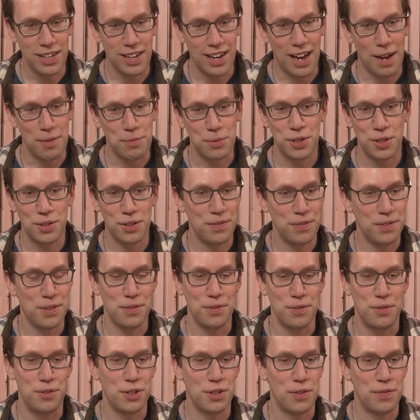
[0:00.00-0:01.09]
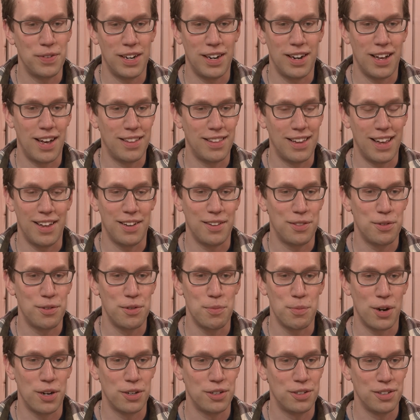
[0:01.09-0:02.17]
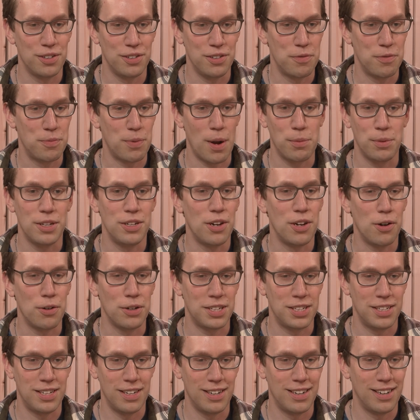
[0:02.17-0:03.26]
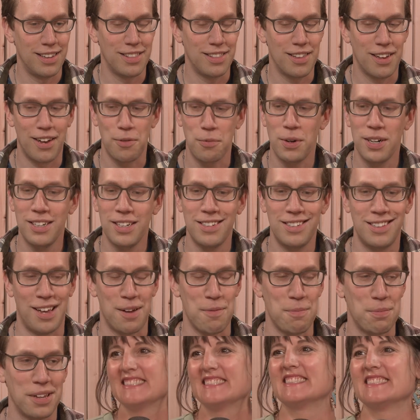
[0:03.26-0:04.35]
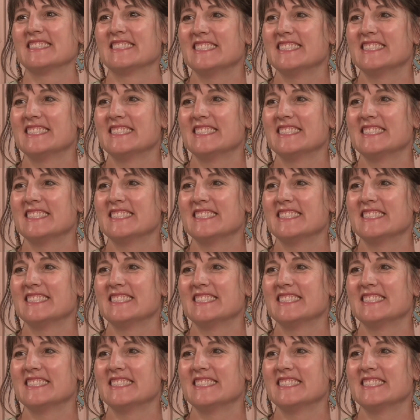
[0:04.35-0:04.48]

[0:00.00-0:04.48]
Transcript: I'm sure if you've driven on that through Marshall, you've probably noticed it and thought, what is that place?